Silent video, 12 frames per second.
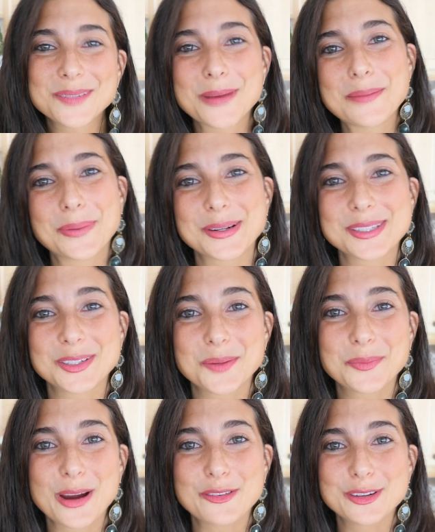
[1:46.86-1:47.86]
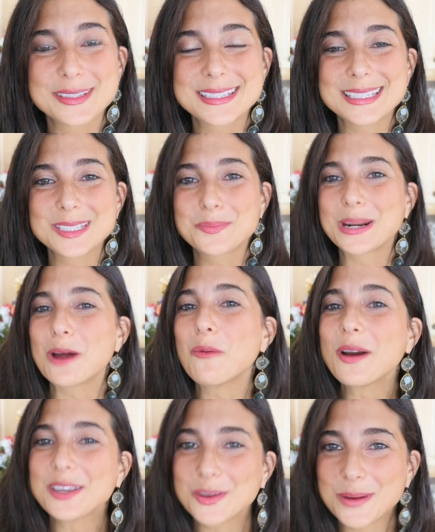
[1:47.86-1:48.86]
and my personal preferences, but I
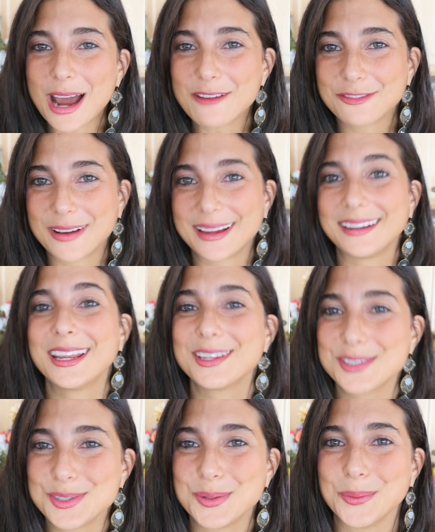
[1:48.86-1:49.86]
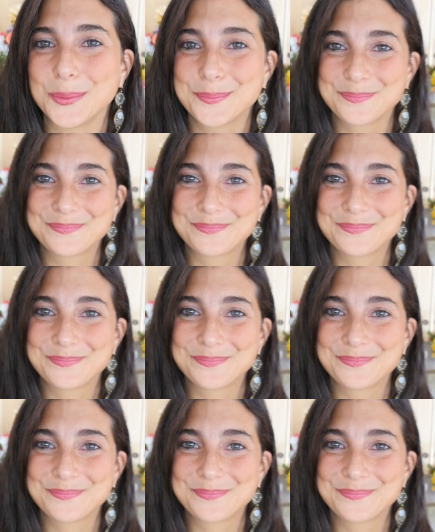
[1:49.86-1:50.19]
want you to have fun too.